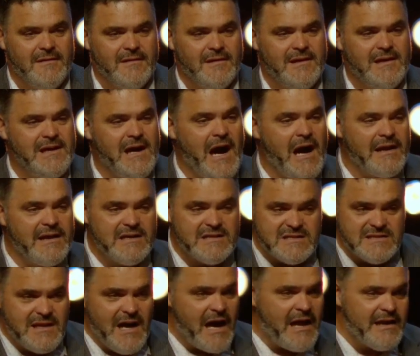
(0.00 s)
God is
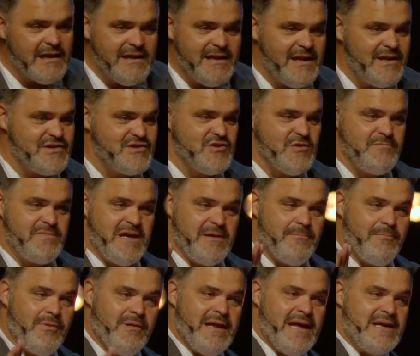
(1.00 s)
not against your
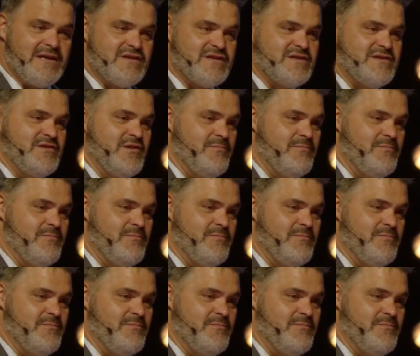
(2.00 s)
being blessed,